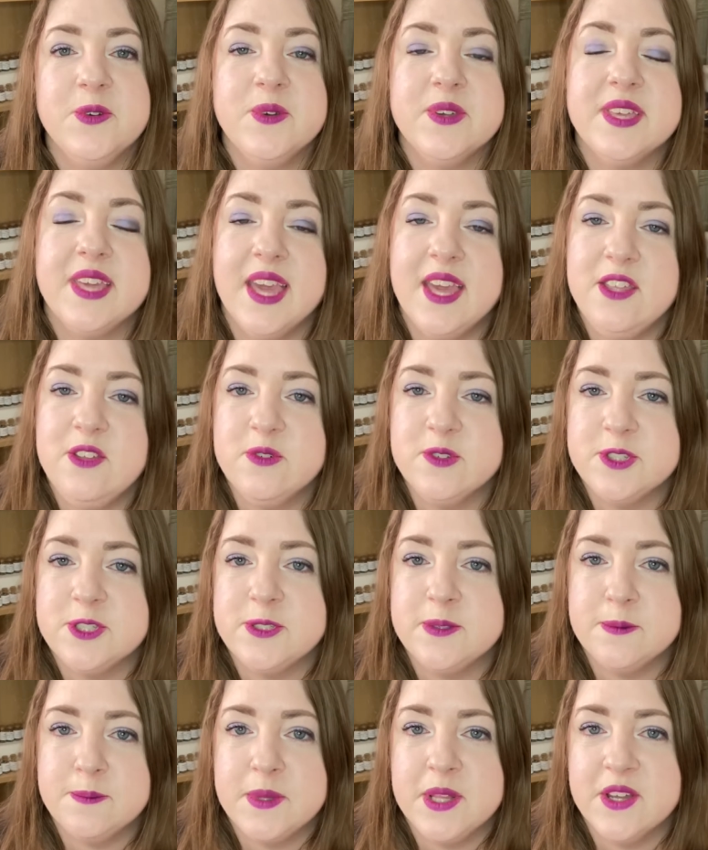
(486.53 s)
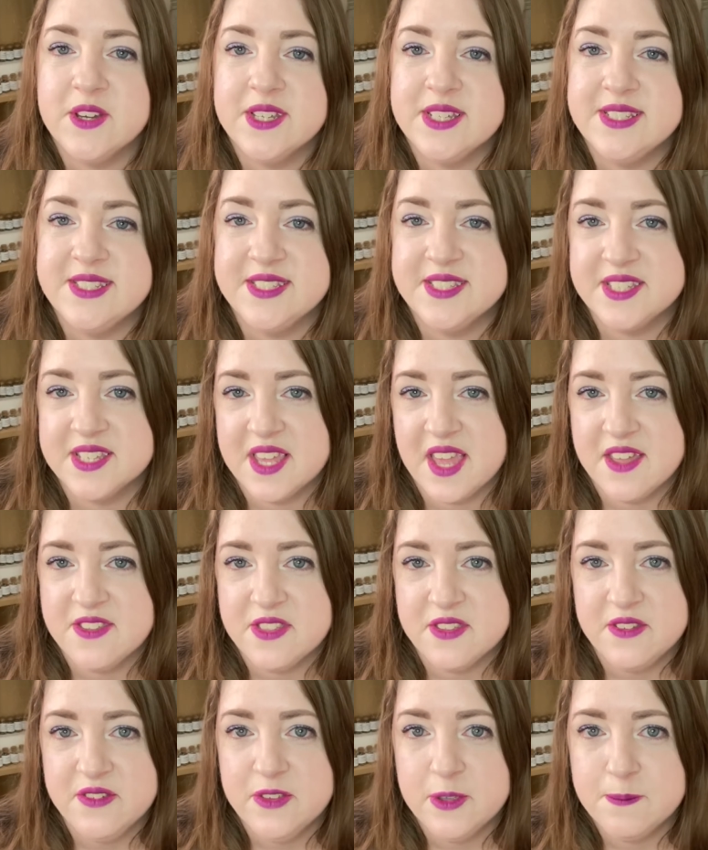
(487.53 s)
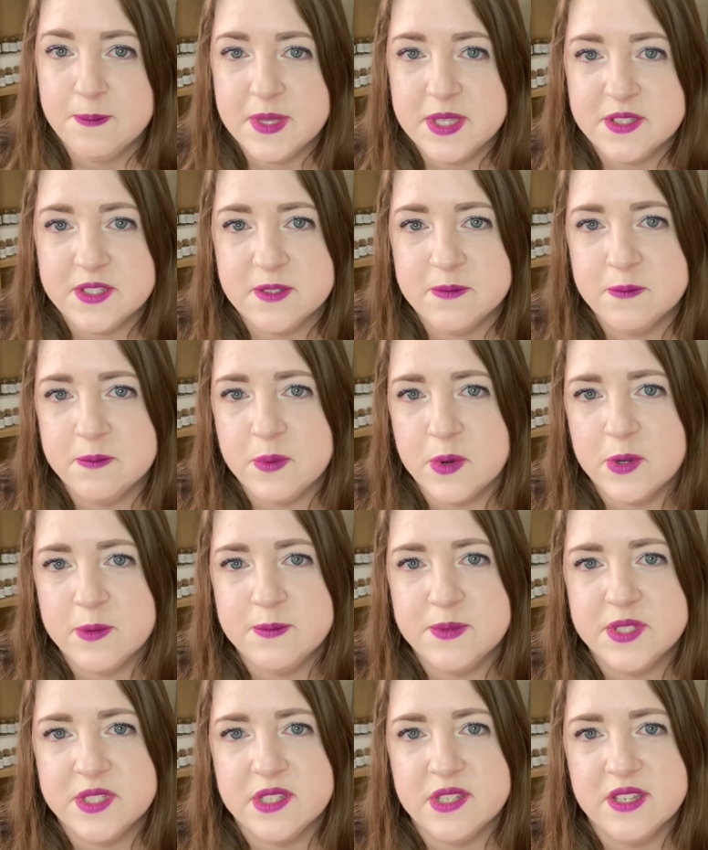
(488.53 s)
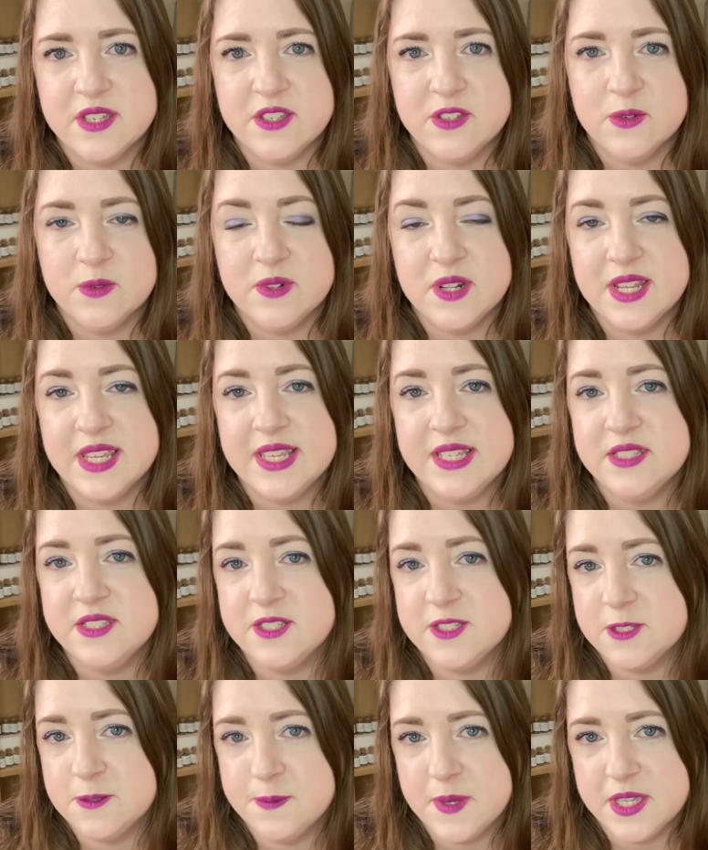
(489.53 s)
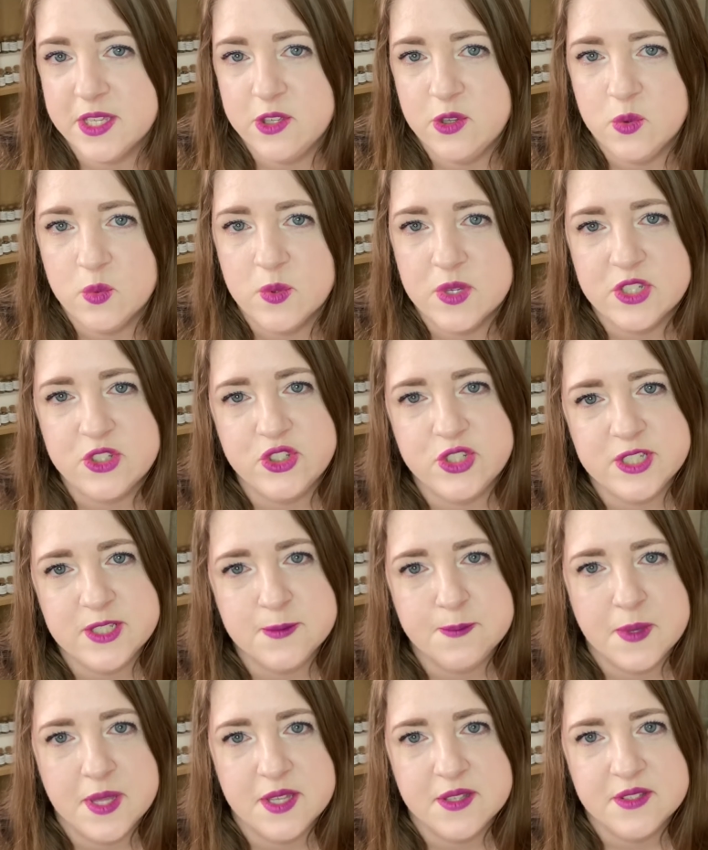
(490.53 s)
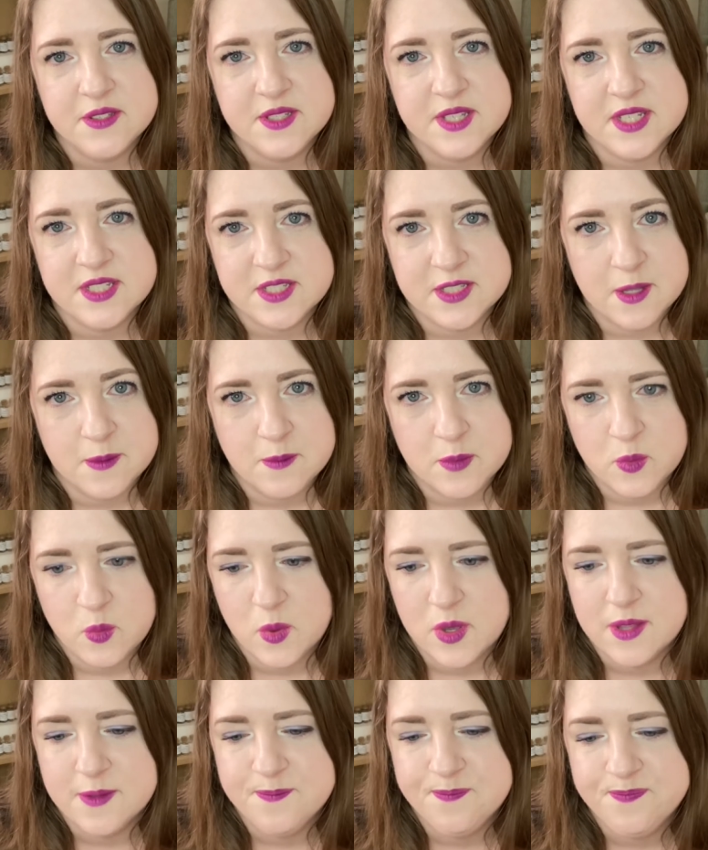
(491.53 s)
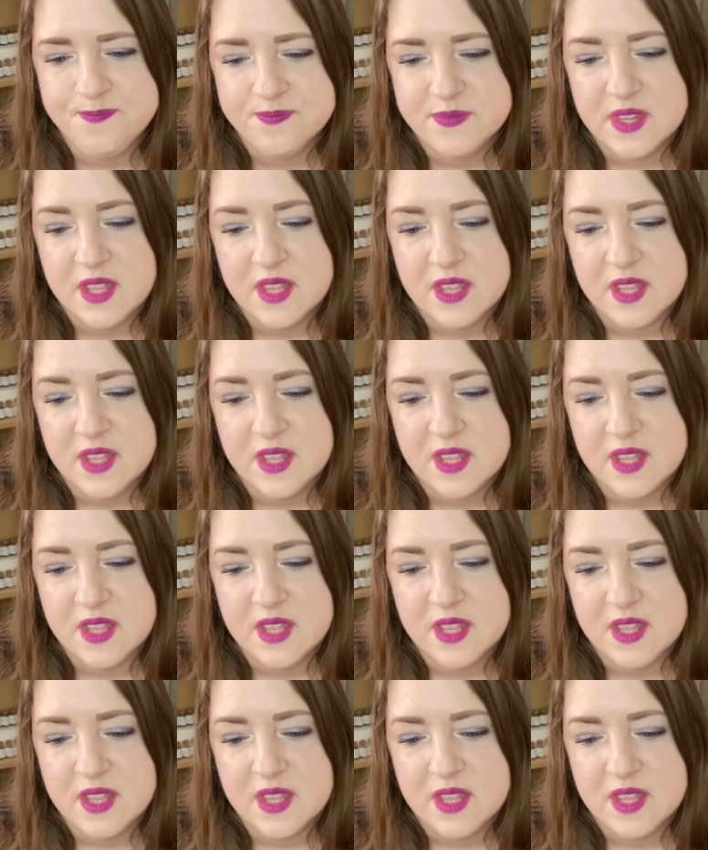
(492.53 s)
Get your supplies together, your bits and bobs that you'll need to make your witches' bells. That's number one.